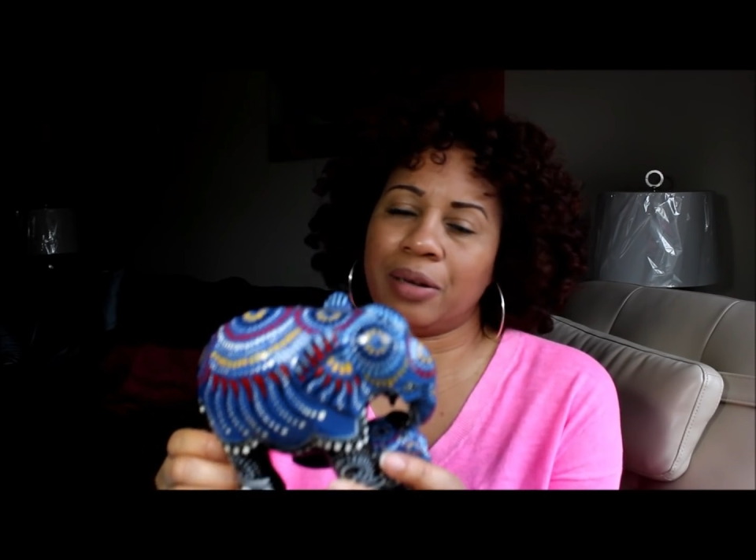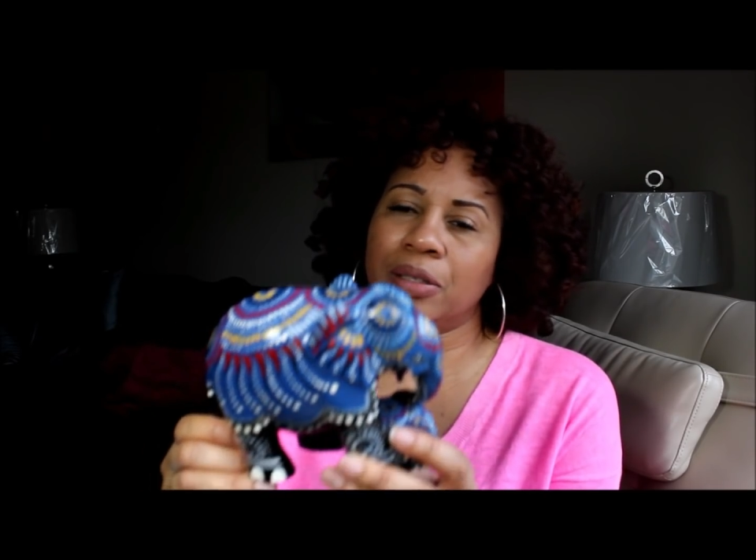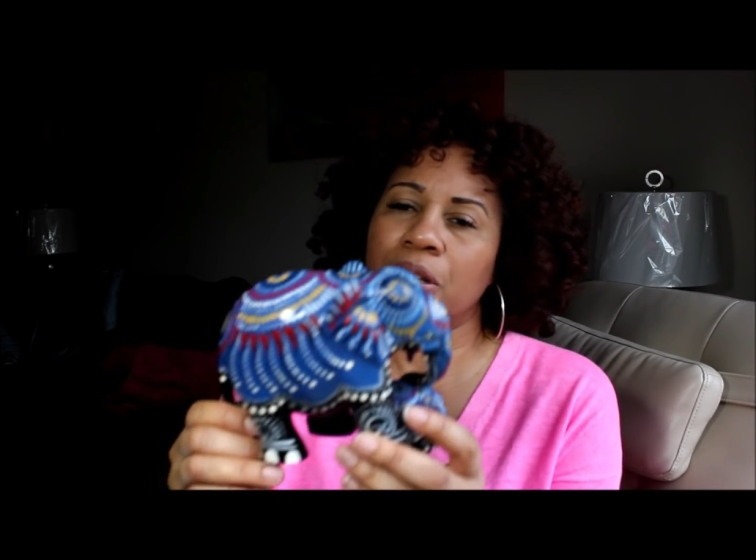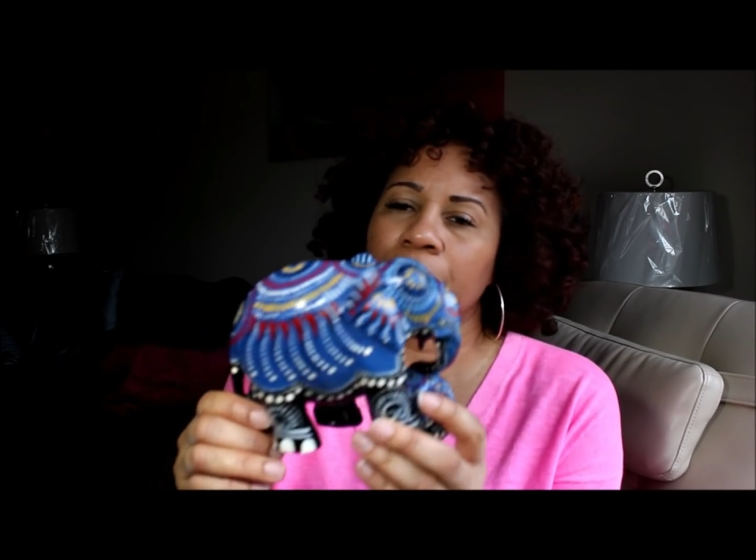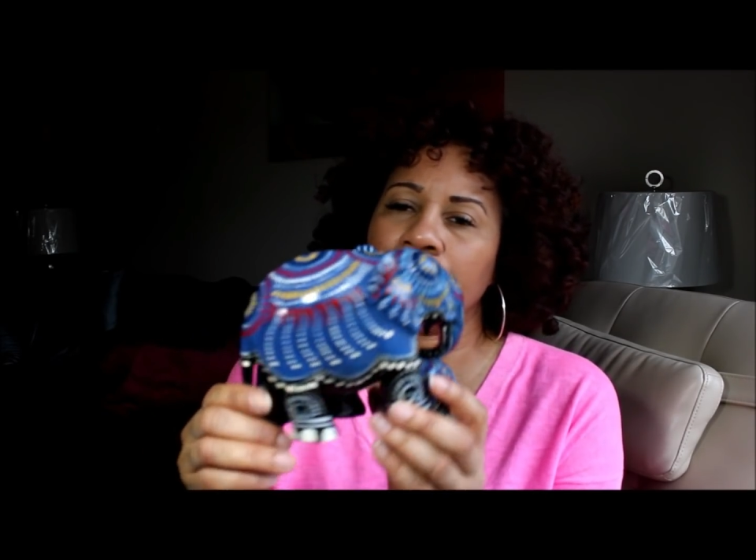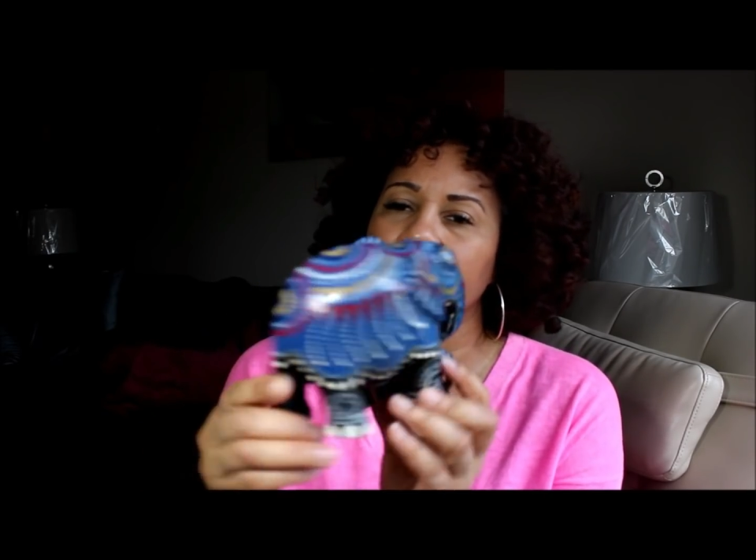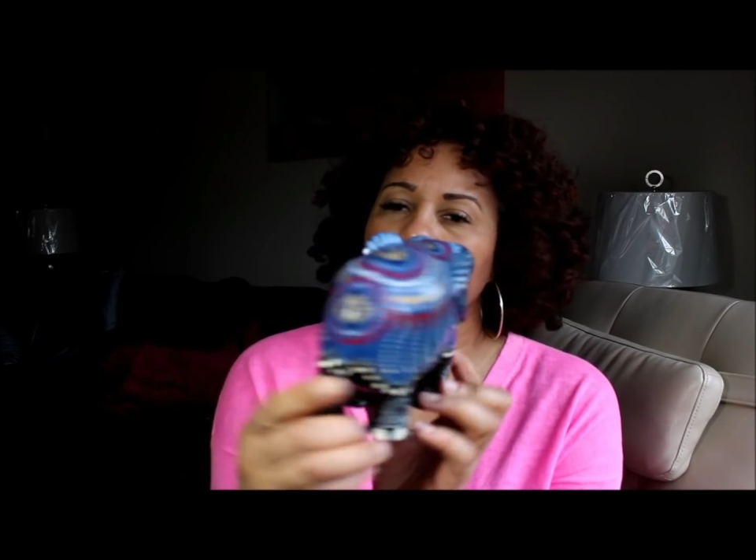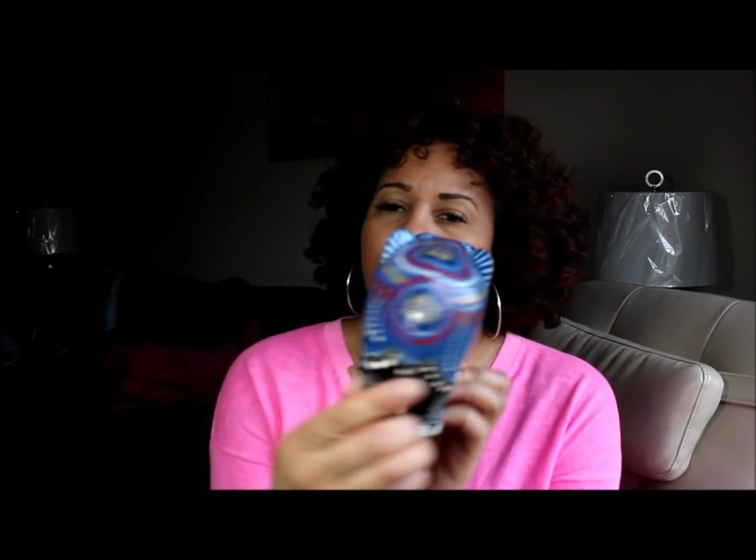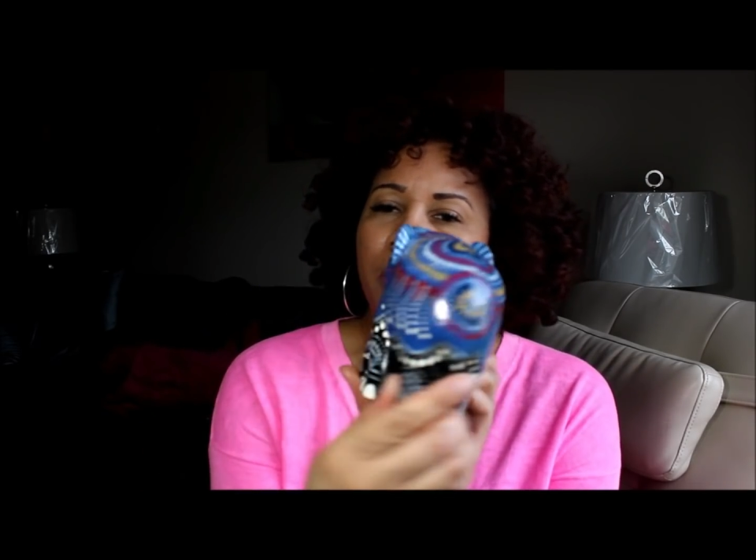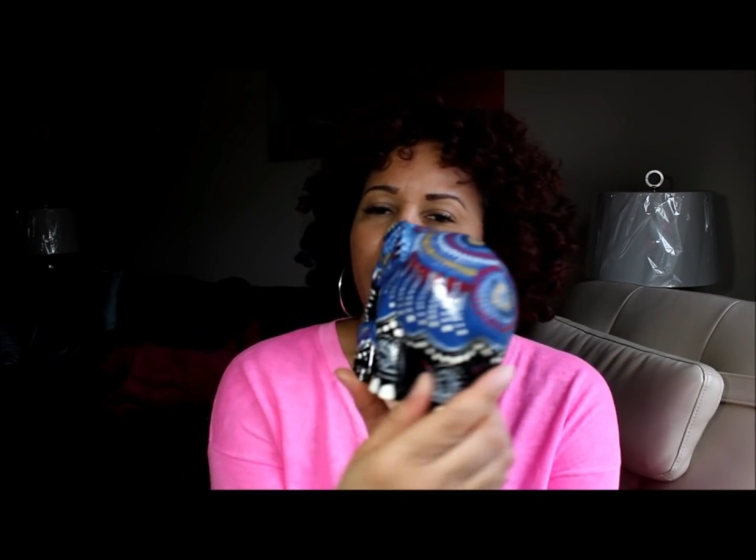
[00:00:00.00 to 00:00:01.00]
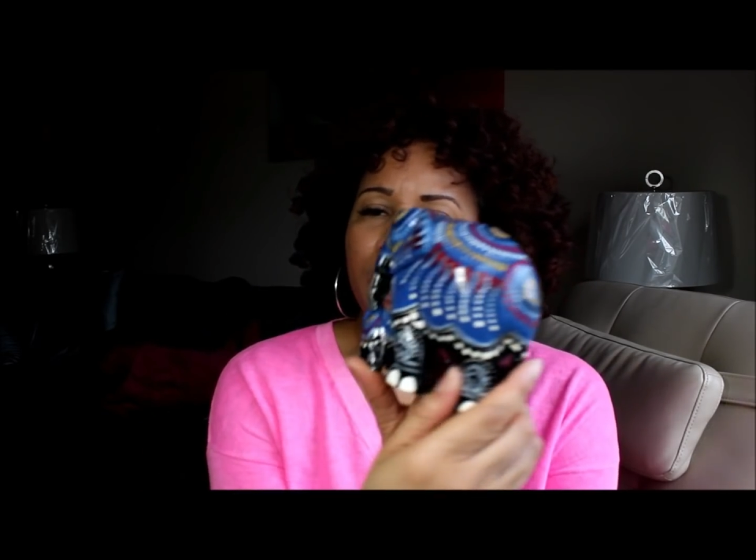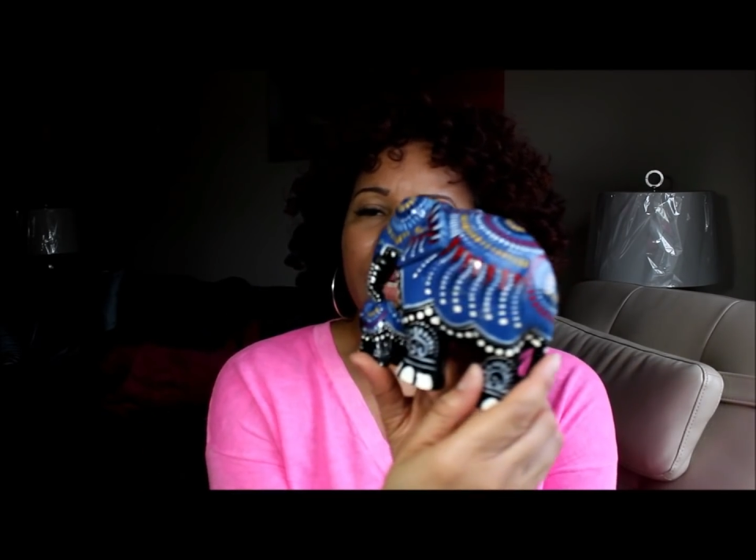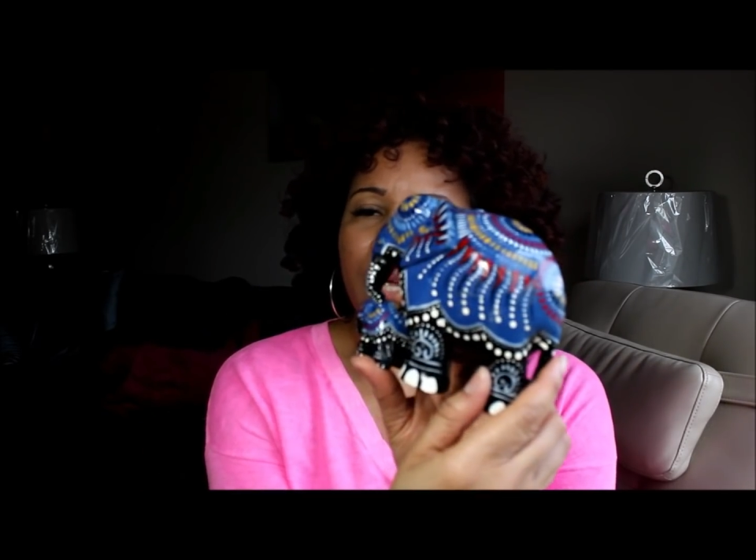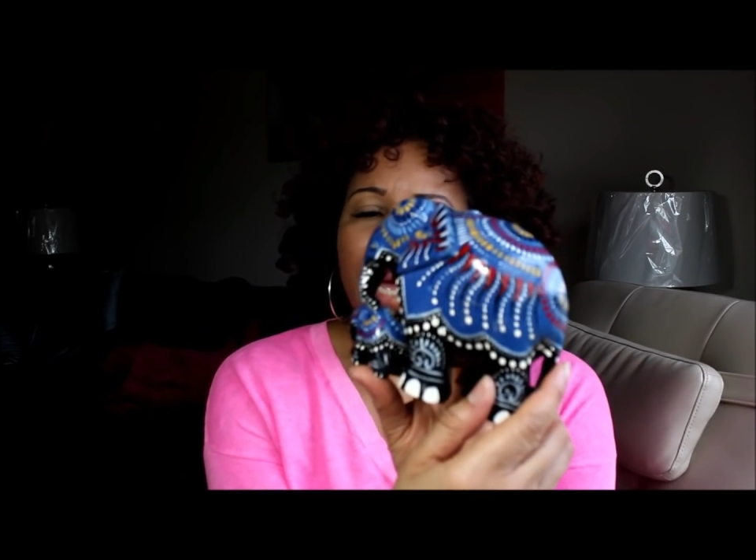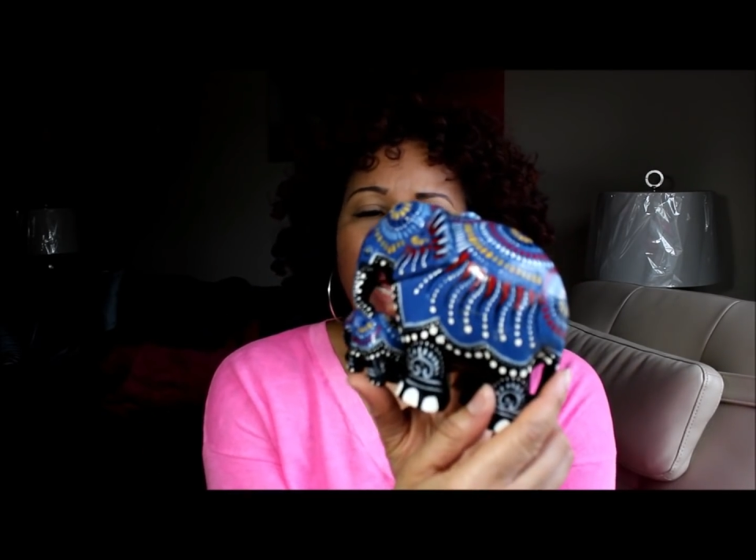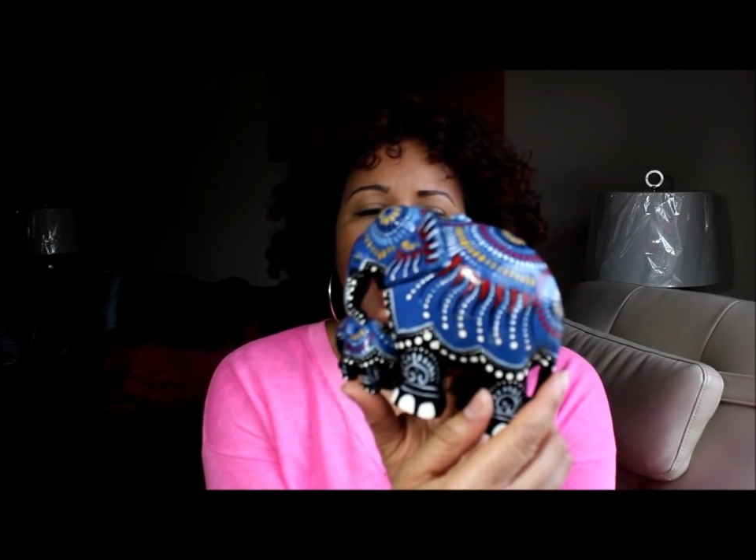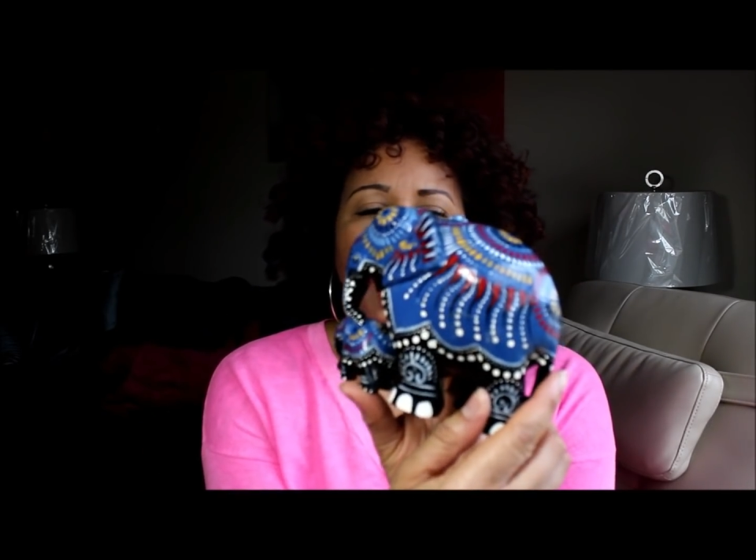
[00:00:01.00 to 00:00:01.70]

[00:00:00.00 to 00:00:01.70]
I just love them. But